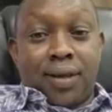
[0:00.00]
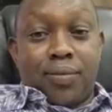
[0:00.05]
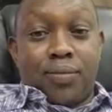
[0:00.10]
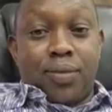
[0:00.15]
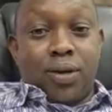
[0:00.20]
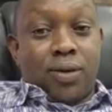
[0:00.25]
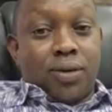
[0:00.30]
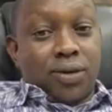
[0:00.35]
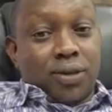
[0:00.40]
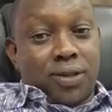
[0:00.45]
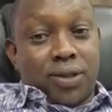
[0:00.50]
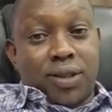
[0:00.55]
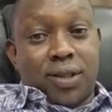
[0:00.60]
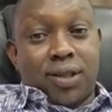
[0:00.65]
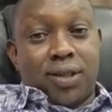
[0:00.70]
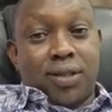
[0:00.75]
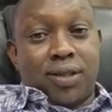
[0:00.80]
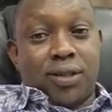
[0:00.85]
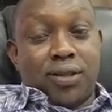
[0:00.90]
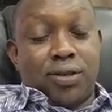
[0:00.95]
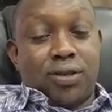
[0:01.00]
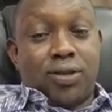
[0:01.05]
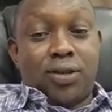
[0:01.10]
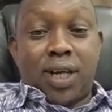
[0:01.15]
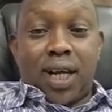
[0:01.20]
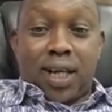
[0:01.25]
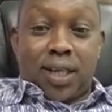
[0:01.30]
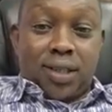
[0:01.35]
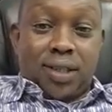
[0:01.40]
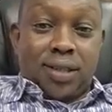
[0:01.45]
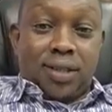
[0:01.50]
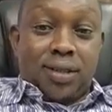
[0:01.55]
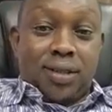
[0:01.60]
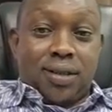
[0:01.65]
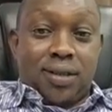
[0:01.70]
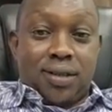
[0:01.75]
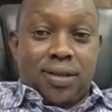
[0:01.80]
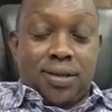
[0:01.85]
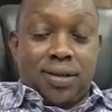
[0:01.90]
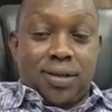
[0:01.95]
Because you guys,
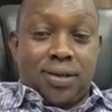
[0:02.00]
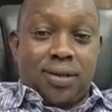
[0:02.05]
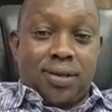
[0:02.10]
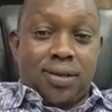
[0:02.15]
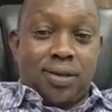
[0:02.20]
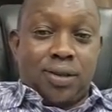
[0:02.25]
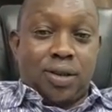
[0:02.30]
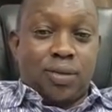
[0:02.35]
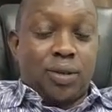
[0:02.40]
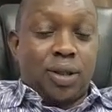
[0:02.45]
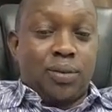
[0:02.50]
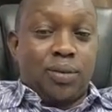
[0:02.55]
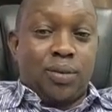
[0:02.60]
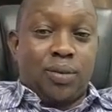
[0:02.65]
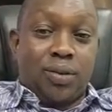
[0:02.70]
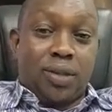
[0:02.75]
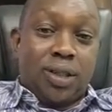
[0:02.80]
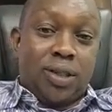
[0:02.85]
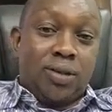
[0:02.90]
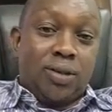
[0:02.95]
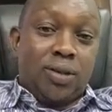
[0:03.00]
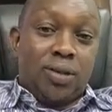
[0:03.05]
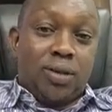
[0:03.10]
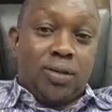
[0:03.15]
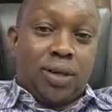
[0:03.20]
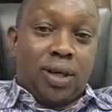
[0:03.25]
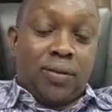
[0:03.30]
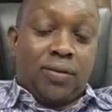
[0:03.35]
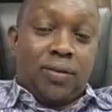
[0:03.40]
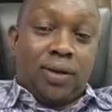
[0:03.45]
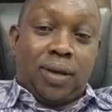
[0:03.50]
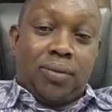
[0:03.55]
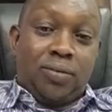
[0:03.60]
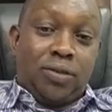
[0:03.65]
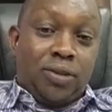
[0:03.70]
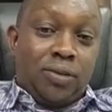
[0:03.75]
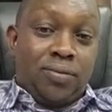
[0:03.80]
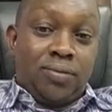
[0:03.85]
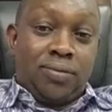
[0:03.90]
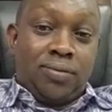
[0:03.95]
so many people, they don't know where I've come
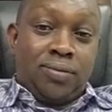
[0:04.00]
from.